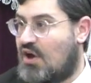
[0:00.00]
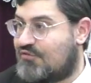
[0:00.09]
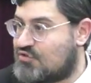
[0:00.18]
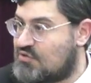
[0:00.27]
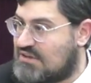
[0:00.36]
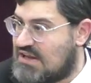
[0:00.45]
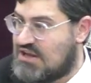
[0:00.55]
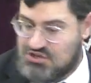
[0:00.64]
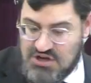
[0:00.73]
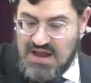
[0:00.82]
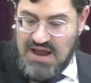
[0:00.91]
after a
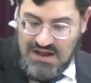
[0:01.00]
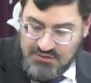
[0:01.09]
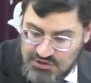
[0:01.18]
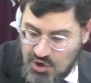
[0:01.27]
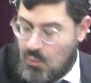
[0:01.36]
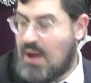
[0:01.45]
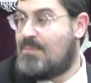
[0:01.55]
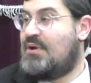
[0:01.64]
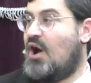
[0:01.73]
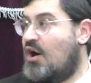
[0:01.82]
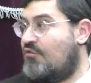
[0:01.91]
kiddush and wipe
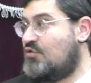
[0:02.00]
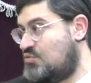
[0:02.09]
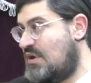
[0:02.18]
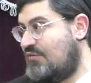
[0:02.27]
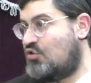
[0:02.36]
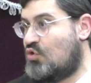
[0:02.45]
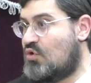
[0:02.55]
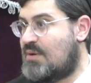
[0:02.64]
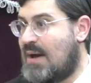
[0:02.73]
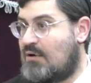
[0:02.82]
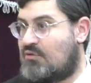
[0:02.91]
it off, which we'll have to talk
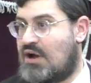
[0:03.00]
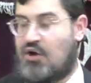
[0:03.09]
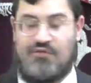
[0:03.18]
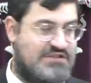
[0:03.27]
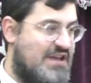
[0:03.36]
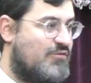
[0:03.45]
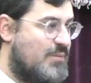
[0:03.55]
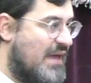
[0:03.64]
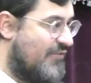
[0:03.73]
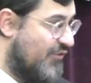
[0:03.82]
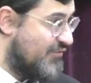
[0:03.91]
about, right? Obviously, you have to be
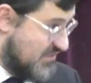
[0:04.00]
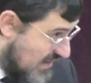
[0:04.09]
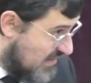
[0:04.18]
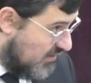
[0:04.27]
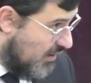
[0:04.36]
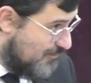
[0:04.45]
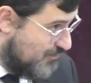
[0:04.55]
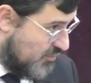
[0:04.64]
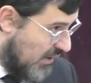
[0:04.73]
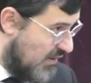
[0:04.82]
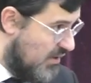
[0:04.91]
careful for schita,
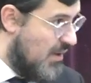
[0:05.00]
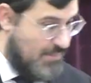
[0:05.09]
right?